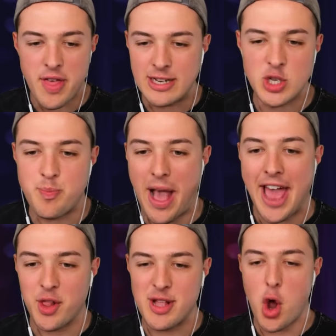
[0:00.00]
are they just
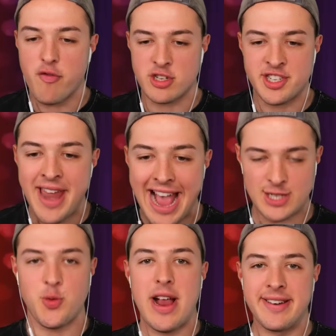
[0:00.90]
battling over
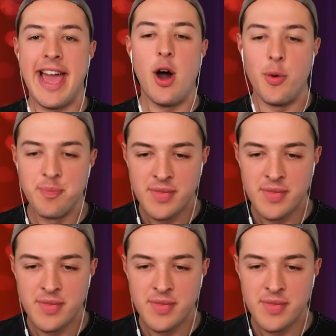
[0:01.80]
snacks right now?